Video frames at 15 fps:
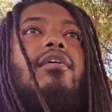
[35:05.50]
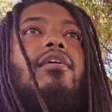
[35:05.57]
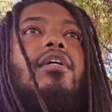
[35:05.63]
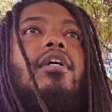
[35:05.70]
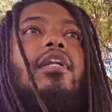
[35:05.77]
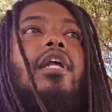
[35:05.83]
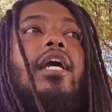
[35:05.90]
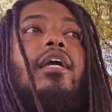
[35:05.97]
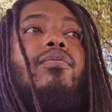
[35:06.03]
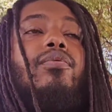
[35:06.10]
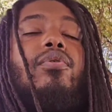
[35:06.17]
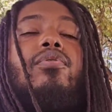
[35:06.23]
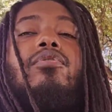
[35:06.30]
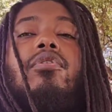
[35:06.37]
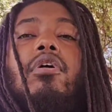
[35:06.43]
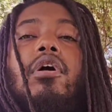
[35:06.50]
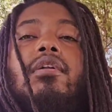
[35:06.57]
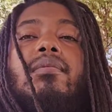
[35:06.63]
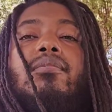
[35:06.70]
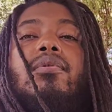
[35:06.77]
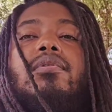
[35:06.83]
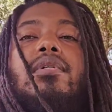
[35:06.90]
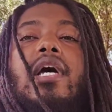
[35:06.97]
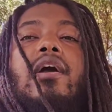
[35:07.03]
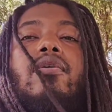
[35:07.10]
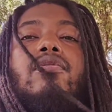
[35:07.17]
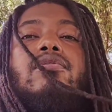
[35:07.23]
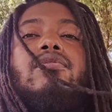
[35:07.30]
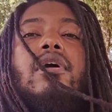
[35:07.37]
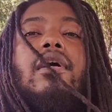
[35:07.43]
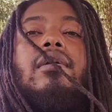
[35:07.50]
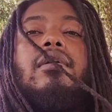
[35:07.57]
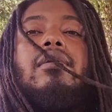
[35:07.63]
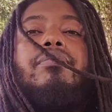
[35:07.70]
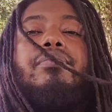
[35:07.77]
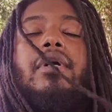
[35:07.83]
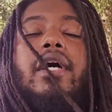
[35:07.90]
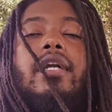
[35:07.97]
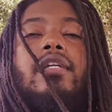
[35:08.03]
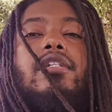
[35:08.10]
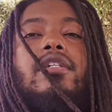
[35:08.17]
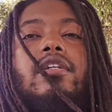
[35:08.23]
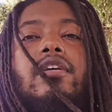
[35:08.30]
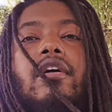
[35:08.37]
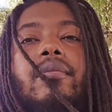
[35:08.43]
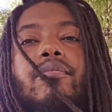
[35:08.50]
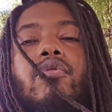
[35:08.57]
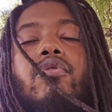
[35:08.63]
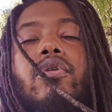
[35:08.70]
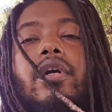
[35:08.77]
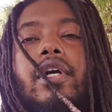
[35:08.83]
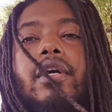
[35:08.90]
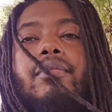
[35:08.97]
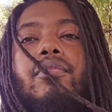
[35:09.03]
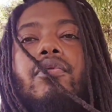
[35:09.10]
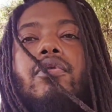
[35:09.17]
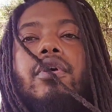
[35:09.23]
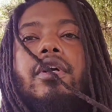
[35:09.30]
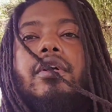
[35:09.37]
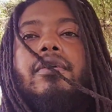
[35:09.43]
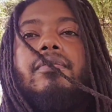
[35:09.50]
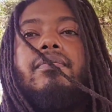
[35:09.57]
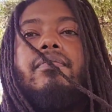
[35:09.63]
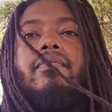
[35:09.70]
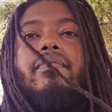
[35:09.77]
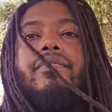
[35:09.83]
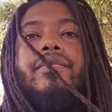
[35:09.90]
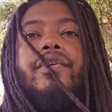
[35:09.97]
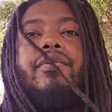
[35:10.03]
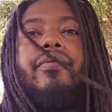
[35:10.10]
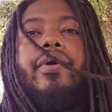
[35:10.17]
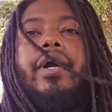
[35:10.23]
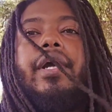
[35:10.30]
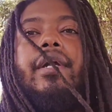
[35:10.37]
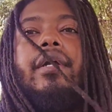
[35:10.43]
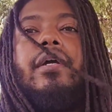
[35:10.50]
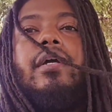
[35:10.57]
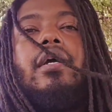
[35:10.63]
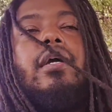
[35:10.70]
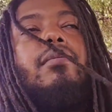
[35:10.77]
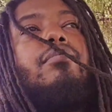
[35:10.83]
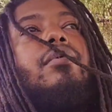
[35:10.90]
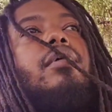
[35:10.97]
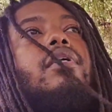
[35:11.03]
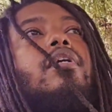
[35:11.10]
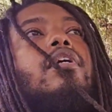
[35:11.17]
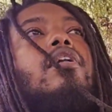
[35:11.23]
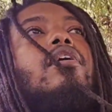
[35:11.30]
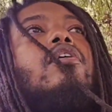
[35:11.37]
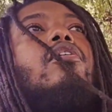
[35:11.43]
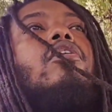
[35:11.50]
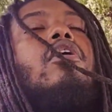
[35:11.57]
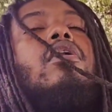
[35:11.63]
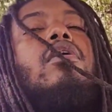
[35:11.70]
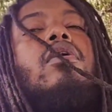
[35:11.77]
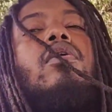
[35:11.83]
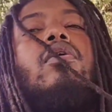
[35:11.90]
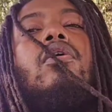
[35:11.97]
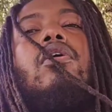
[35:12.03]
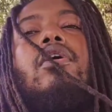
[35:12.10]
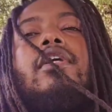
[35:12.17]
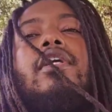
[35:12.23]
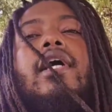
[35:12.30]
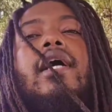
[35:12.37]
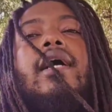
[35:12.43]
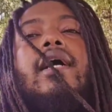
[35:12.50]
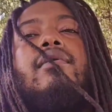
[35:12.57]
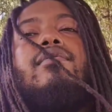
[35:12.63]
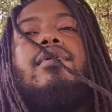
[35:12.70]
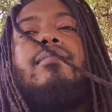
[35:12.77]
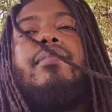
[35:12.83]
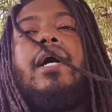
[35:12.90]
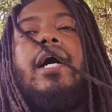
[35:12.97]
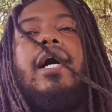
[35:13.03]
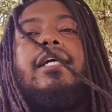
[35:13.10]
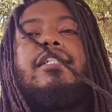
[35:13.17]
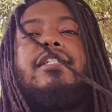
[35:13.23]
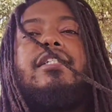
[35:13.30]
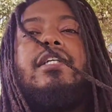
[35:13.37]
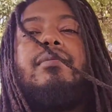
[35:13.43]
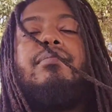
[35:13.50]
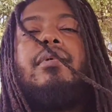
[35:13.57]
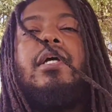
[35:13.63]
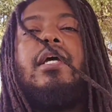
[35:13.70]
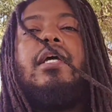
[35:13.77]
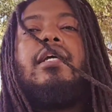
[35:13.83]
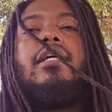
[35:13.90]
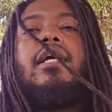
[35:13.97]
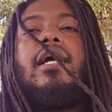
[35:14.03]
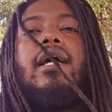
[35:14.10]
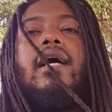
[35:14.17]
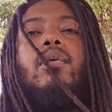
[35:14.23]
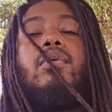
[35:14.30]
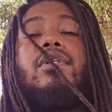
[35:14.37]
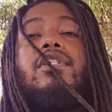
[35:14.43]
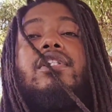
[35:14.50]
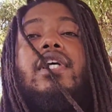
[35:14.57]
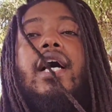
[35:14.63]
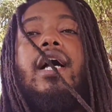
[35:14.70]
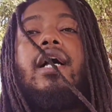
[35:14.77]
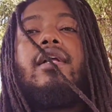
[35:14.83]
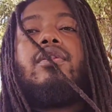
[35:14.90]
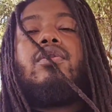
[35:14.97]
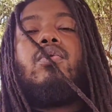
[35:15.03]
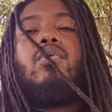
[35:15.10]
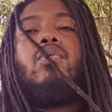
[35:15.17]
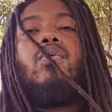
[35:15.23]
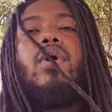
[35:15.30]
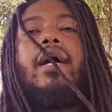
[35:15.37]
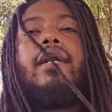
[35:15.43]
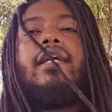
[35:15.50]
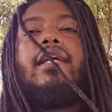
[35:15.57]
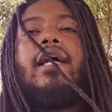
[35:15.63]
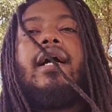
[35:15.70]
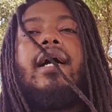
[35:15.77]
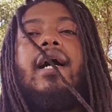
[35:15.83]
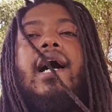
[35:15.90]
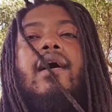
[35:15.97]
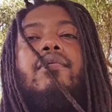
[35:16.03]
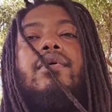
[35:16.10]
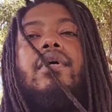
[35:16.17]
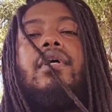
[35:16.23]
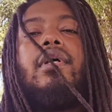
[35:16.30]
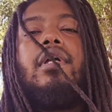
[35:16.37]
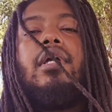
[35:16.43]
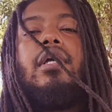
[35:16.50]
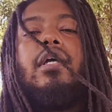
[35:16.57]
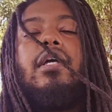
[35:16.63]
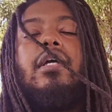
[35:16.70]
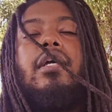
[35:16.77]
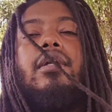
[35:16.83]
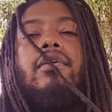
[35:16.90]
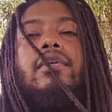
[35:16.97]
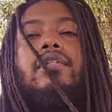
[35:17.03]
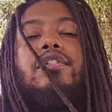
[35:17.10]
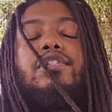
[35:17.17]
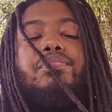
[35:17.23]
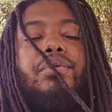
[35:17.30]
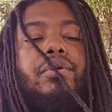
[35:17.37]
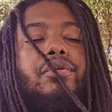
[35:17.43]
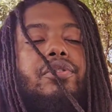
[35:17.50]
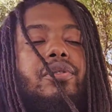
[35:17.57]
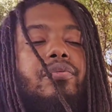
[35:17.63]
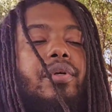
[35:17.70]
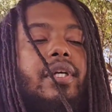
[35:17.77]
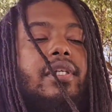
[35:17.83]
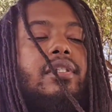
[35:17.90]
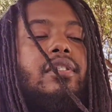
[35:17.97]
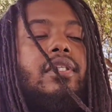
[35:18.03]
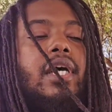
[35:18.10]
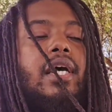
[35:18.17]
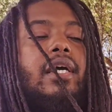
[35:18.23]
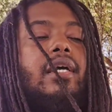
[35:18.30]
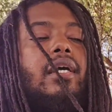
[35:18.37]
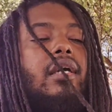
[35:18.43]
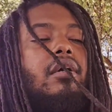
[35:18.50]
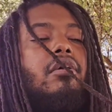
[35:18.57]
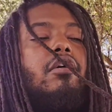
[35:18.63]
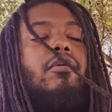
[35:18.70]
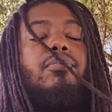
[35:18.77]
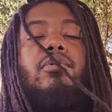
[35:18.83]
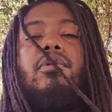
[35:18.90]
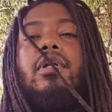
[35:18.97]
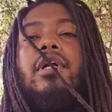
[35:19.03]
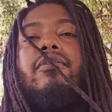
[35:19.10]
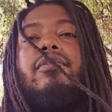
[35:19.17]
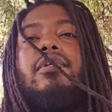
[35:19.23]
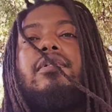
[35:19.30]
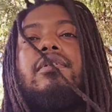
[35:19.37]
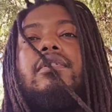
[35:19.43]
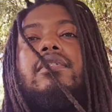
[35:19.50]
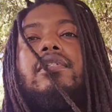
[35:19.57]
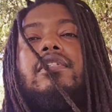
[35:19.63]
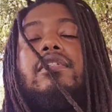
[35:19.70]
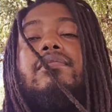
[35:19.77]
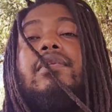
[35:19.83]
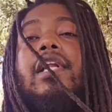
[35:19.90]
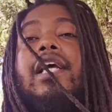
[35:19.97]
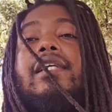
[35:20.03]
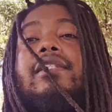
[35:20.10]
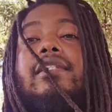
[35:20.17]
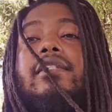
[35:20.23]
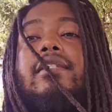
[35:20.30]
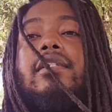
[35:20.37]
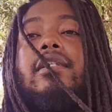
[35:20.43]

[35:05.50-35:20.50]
Like real talk, the Most High gonna start punishing y'all more and more, right? But call our Lord Yahweh, Bahashim, Yahweh Shah, the Wada Yahweh. This is spiritual insight. Hope you love this lesson.